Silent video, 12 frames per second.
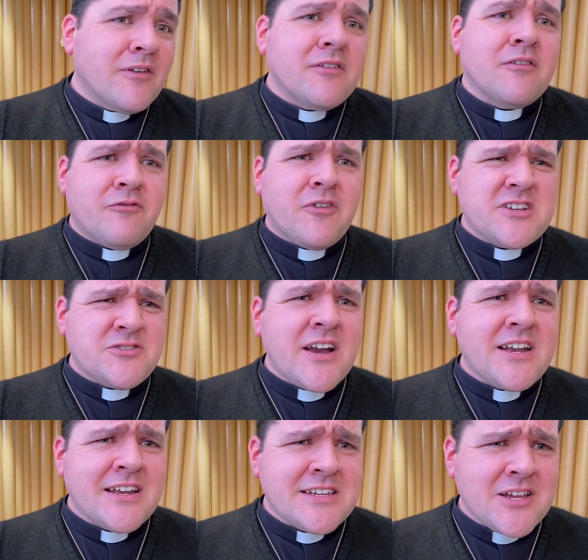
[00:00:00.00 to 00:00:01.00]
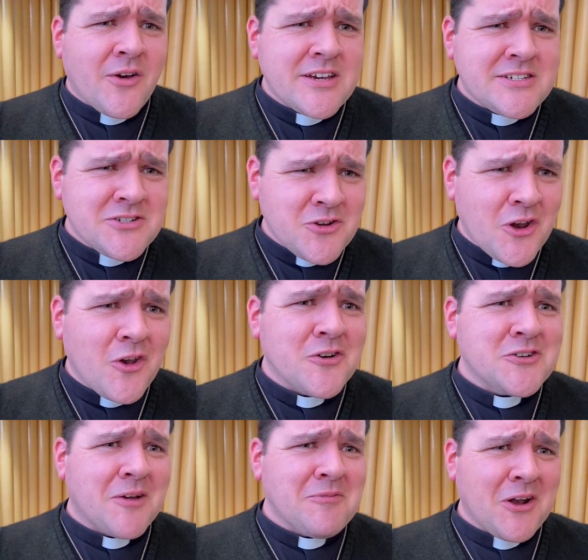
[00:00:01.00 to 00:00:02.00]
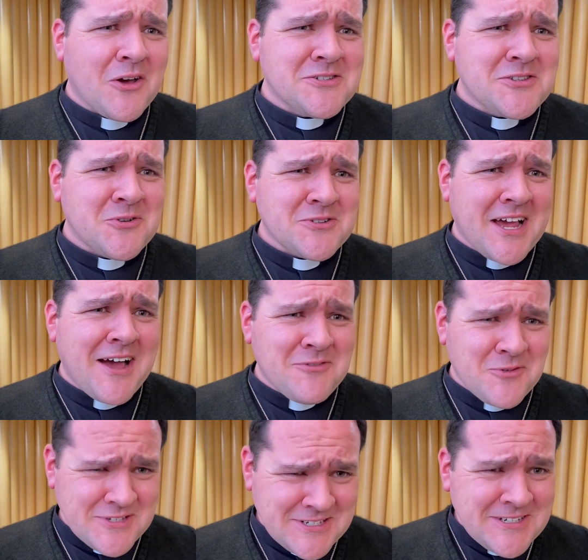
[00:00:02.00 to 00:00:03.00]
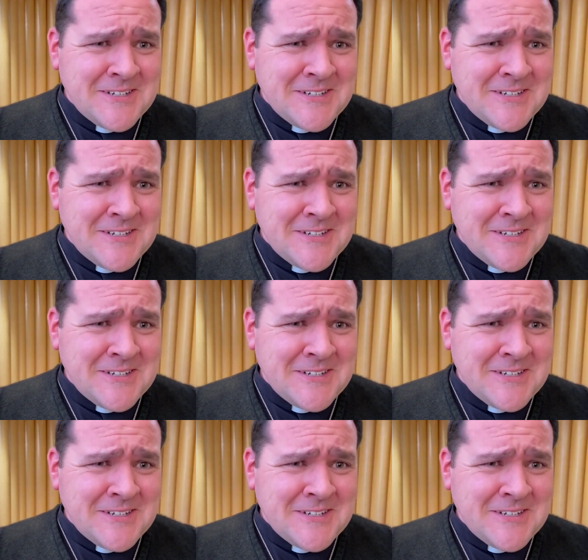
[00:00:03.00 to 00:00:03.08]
Frustratingly so, actually. It took a long time to close the doors afterwards.